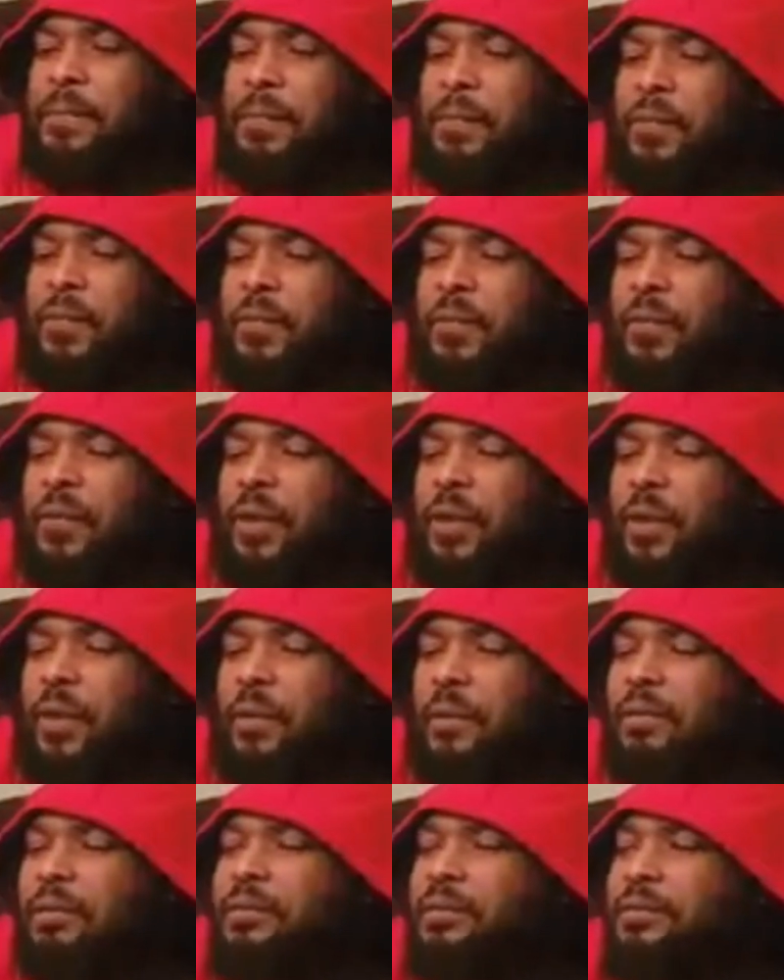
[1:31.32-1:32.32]

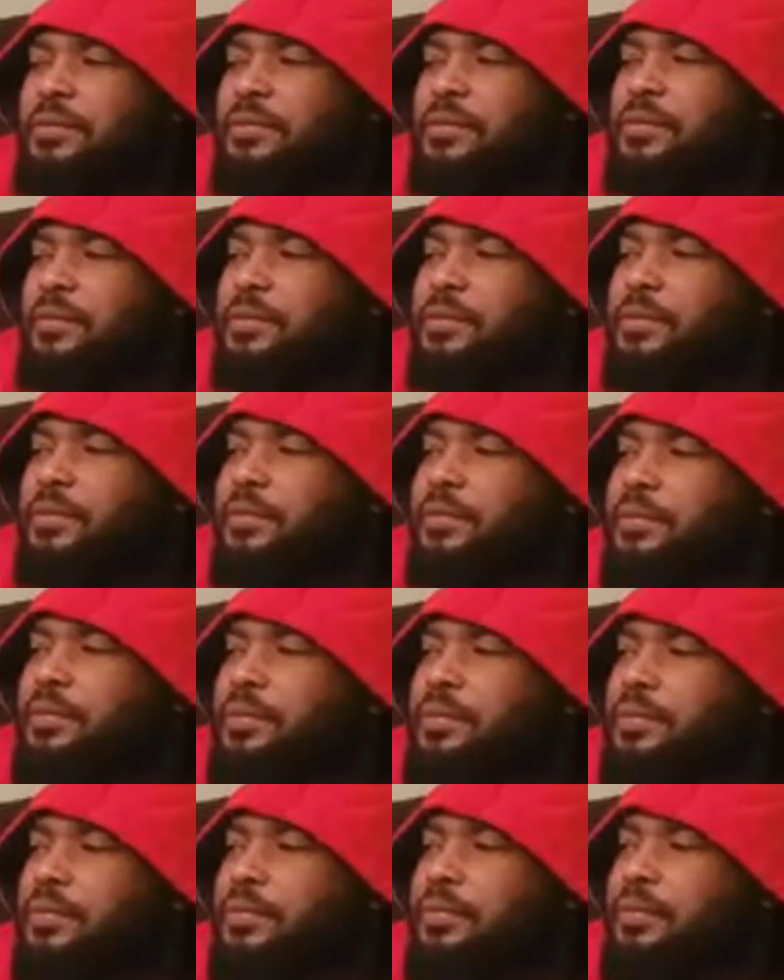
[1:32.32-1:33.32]

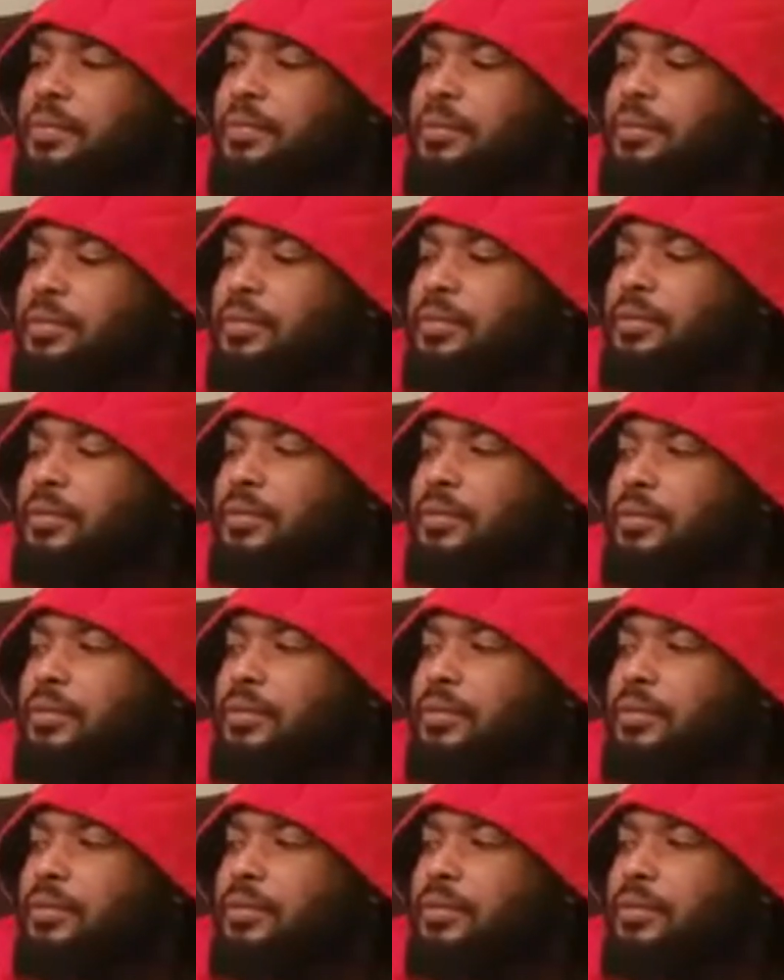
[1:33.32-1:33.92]
No words are spoken by the person on screen.